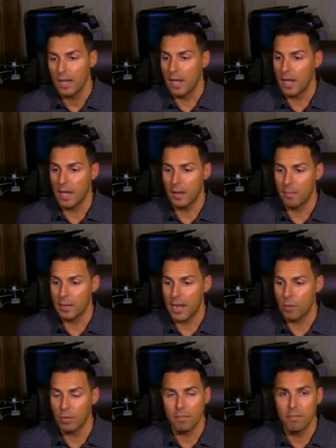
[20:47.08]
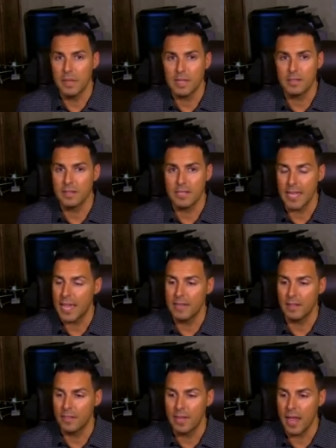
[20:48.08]
But I wouldn't miss the
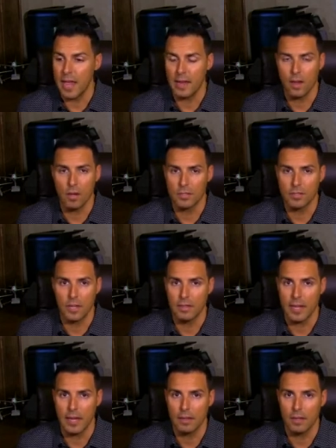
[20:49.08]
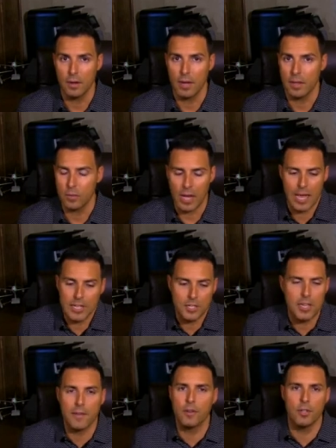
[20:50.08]
end of the day on Sunday. All right. I
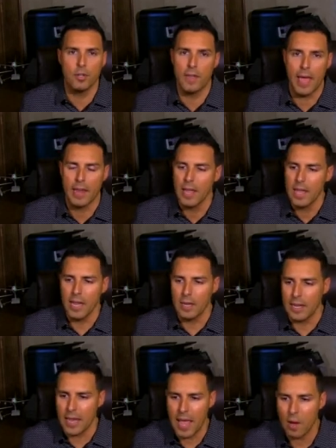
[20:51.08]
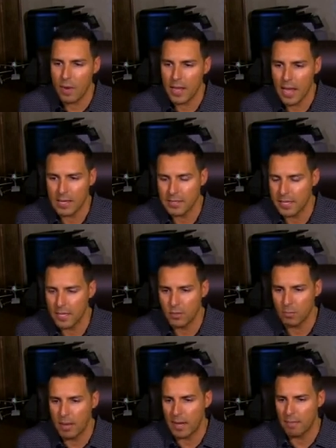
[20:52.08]
just never do that. And how I
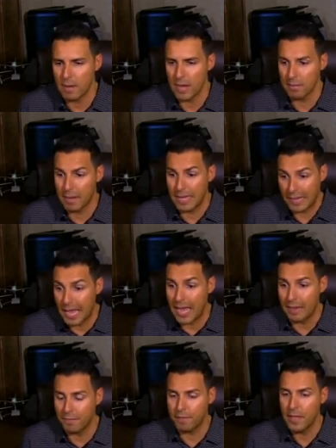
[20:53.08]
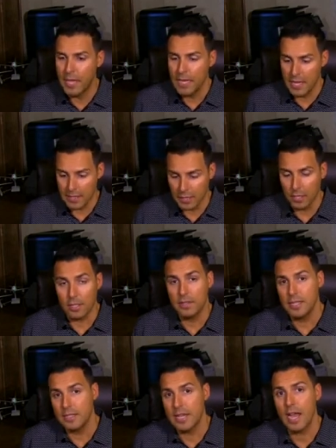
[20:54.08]
schedule my life is I look at
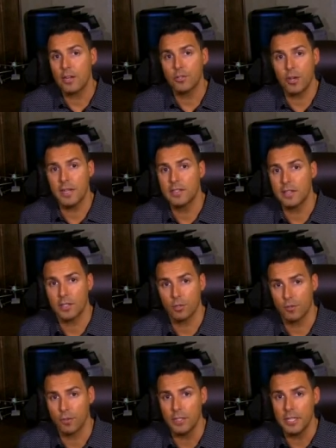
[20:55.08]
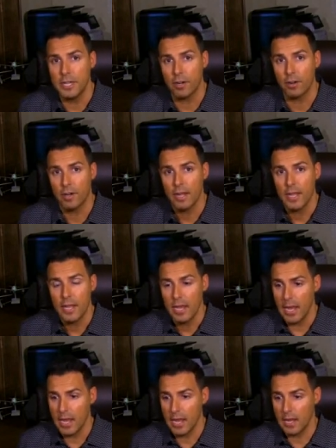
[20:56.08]
the entire training schedule for the year,
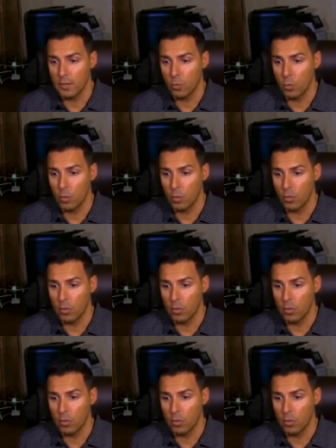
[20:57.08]
and